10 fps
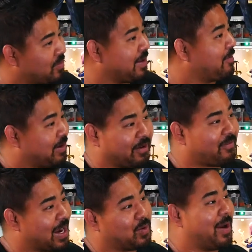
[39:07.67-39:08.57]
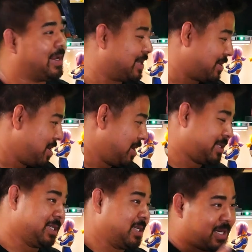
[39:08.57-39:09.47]
if we can find a way
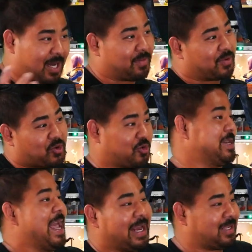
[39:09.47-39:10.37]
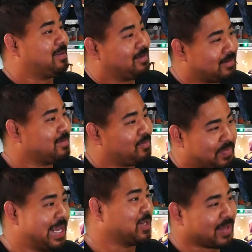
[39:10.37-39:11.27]
to create
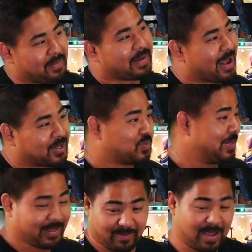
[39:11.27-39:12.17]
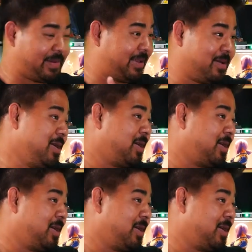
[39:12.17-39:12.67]
beings with M counts, we can maybe